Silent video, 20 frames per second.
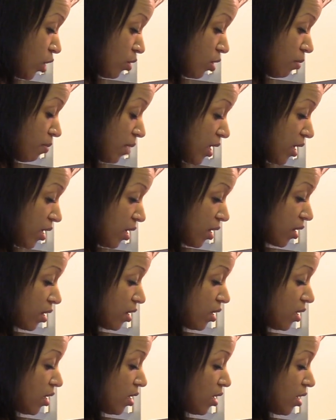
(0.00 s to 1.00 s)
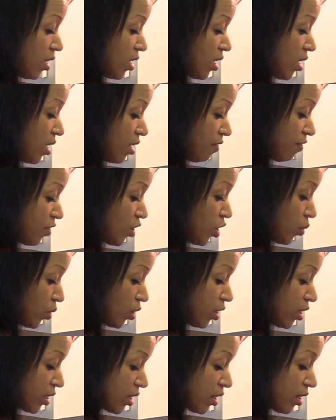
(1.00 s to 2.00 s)
you would make if you
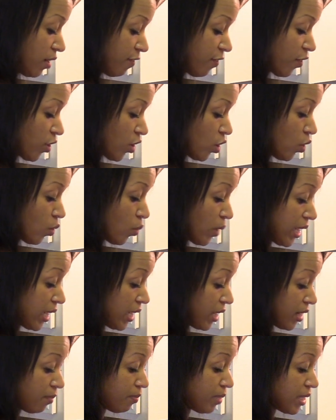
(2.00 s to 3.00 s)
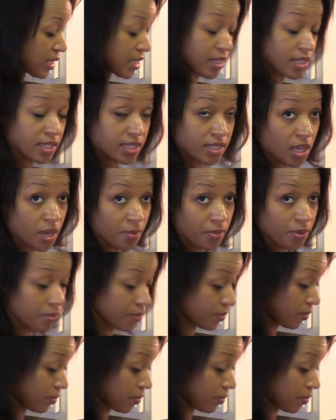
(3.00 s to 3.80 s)
were looking for a way to busy this up.